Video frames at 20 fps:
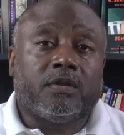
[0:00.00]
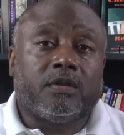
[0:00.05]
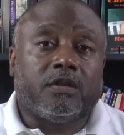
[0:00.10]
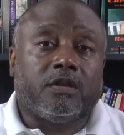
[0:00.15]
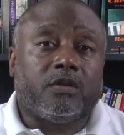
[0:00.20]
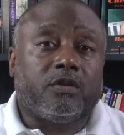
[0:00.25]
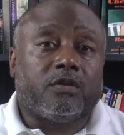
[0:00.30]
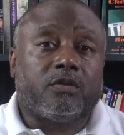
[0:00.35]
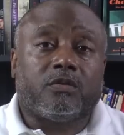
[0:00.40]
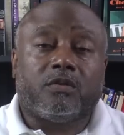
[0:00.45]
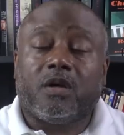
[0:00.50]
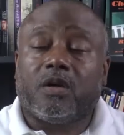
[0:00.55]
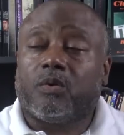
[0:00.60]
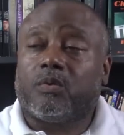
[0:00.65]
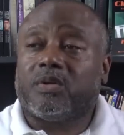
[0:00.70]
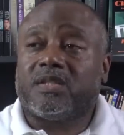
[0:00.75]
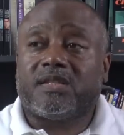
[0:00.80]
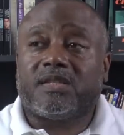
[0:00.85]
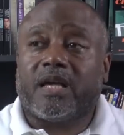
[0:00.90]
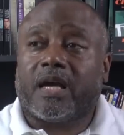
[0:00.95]
You don't know
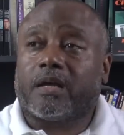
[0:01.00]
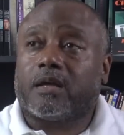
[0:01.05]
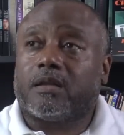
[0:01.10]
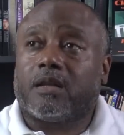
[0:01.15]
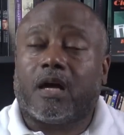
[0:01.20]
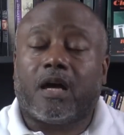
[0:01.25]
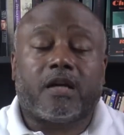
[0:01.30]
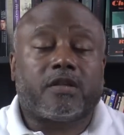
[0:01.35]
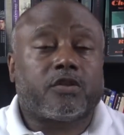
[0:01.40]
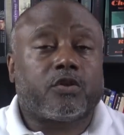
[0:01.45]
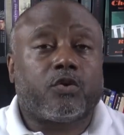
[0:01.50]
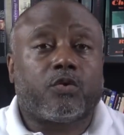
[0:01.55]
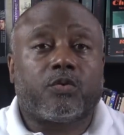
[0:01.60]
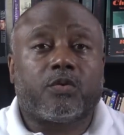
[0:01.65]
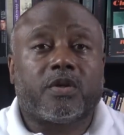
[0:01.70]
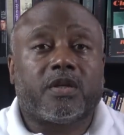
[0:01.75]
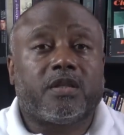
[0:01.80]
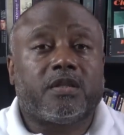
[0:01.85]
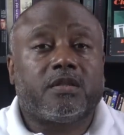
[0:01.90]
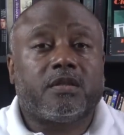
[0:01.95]
what psychological
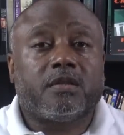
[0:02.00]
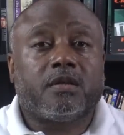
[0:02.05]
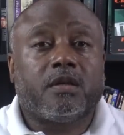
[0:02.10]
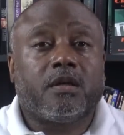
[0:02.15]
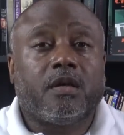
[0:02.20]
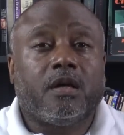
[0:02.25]
reason